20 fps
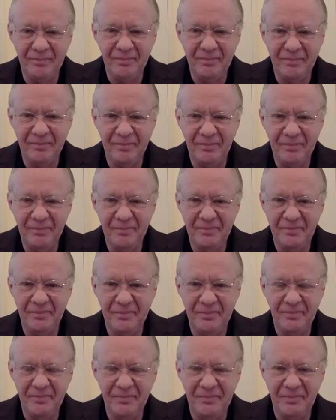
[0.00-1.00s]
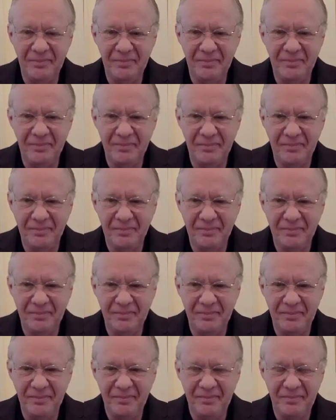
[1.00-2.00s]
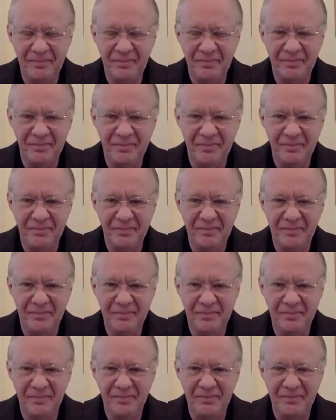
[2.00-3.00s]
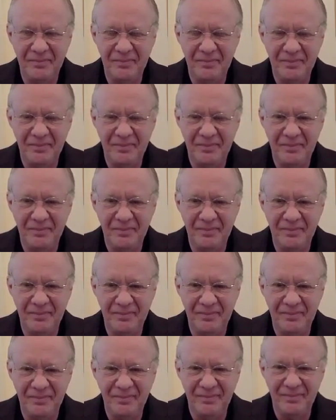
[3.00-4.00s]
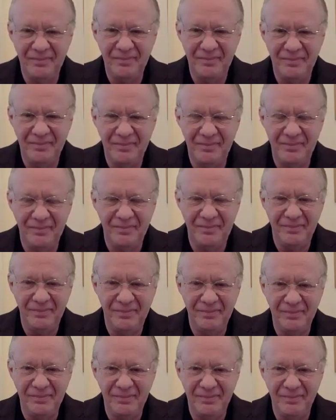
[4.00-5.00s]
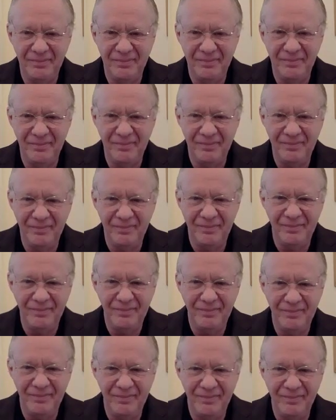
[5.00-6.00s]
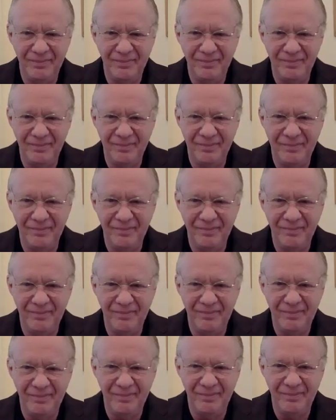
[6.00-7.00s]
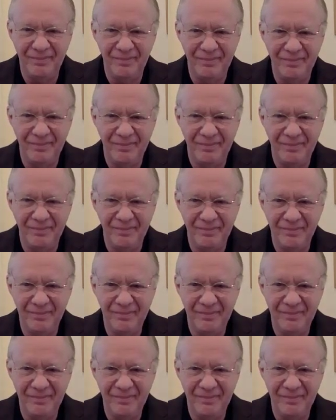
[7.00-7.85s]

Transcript: No words are spoken by the person on screen.